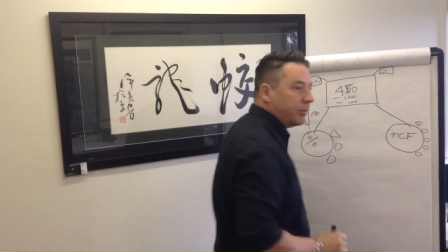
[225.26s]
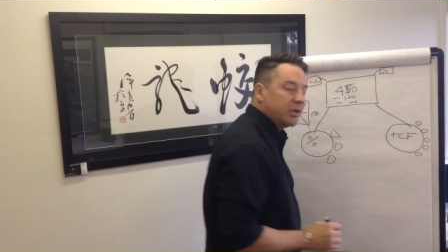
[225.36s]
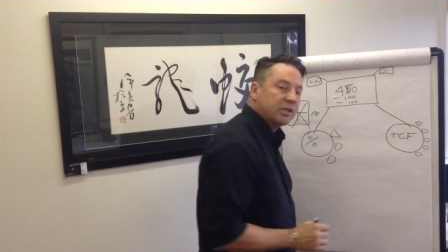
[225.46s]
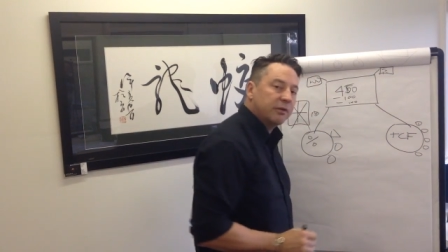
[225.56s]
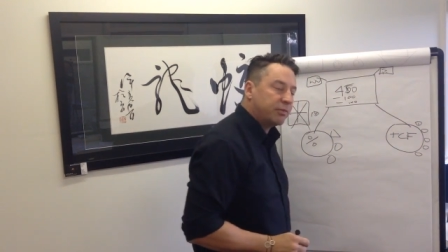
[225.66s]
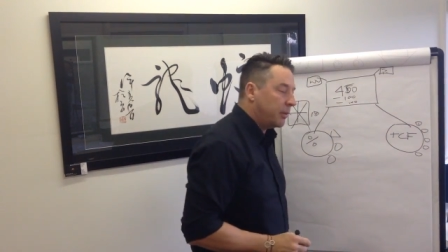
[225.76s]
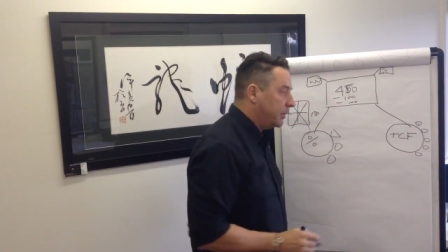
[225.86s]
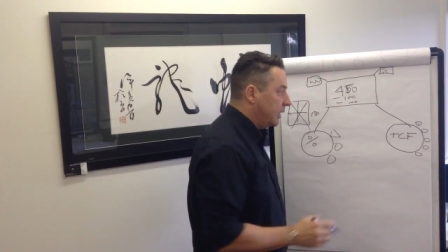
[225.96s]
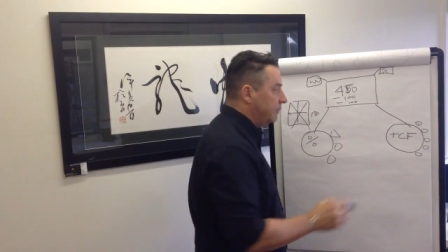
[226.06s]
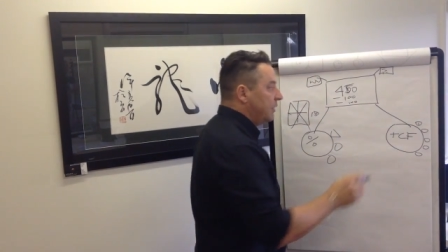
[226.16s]
positive
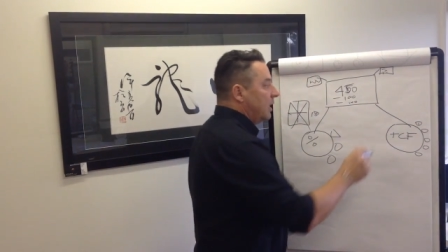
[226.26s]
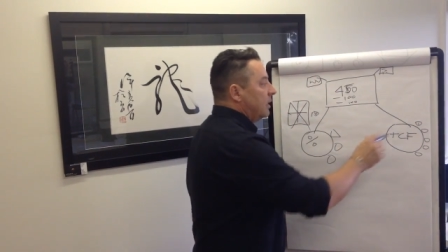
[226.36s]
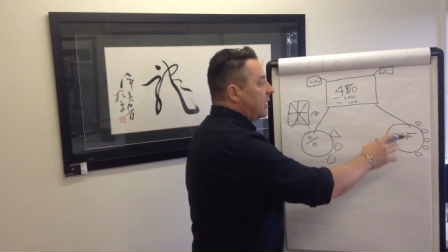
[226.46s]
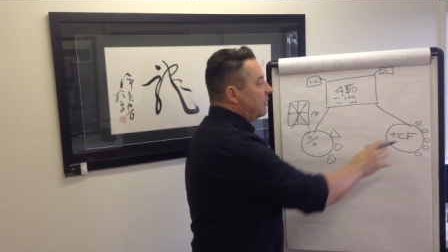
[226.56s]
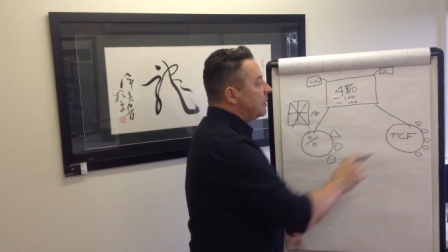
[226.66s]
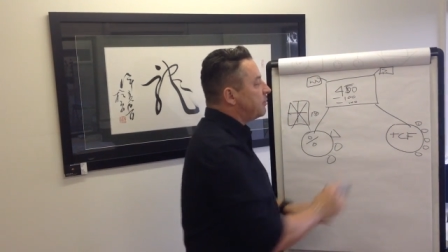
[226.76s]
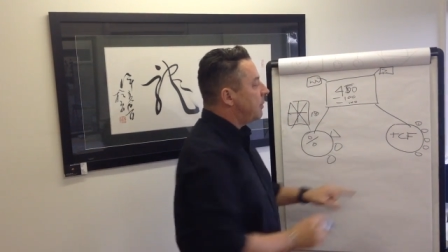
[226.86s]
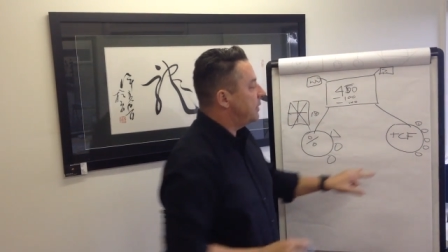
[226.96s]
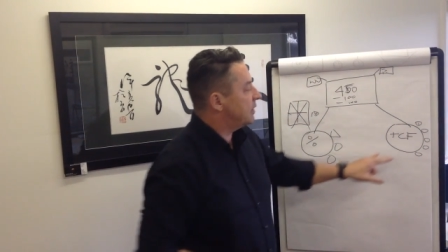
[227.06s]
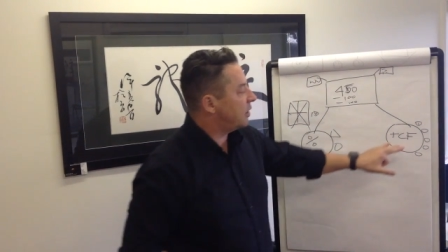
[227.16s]
property. Now these
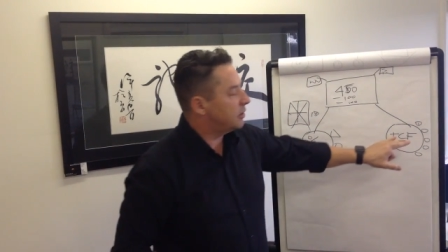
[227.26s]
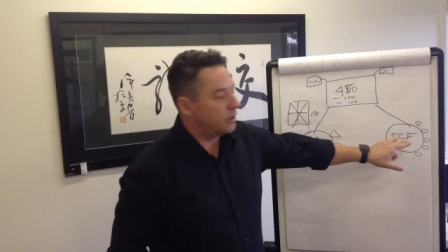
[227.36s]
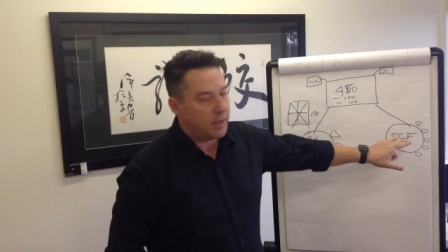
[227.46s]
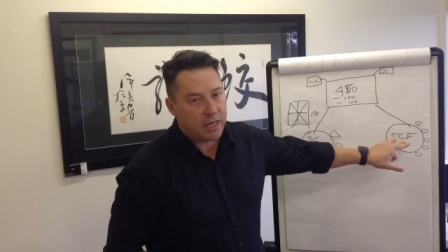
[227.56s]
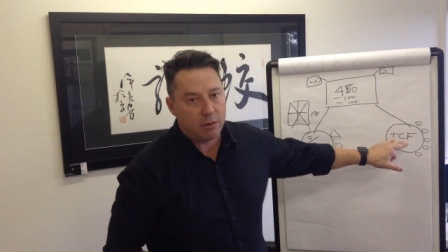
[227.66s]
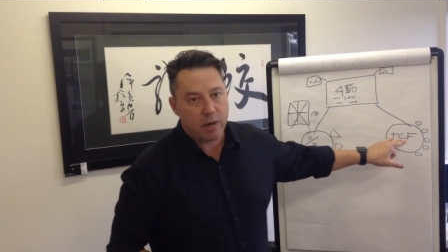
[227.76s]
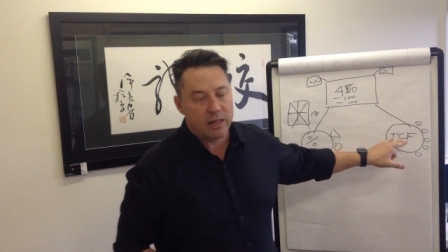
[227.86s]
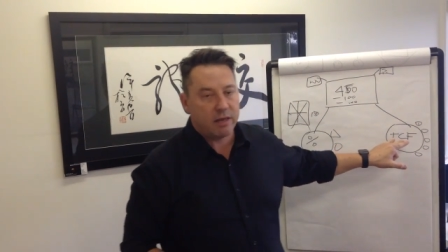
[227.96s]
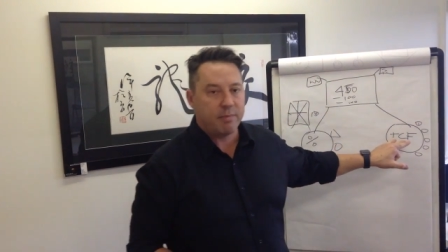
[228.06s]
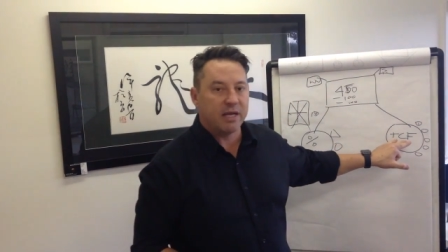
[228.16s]
properties I do anywhere
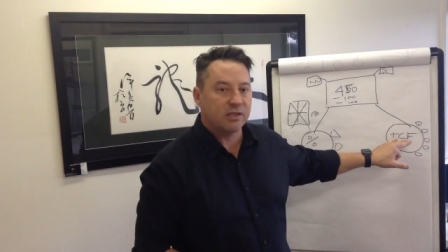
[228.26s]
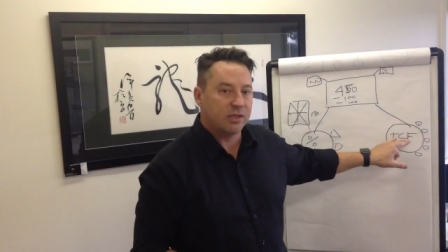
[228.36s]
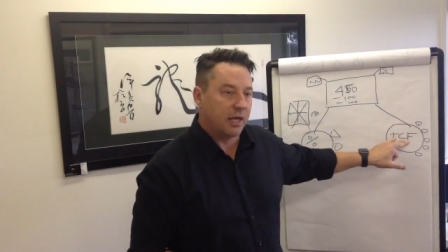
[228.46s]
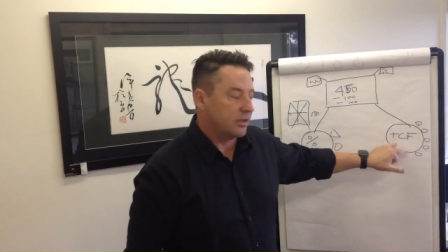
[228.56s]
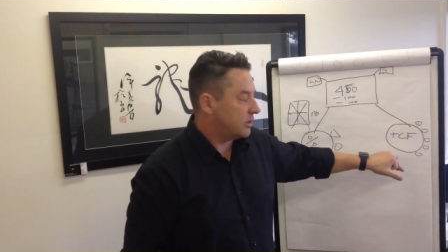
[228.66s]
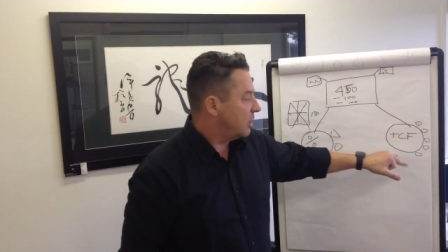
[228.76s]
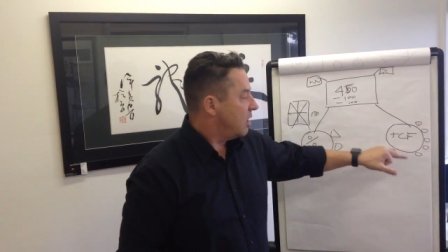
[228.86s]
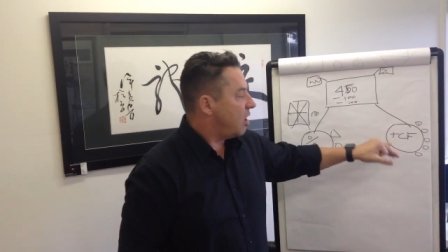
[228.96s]
that makes sense.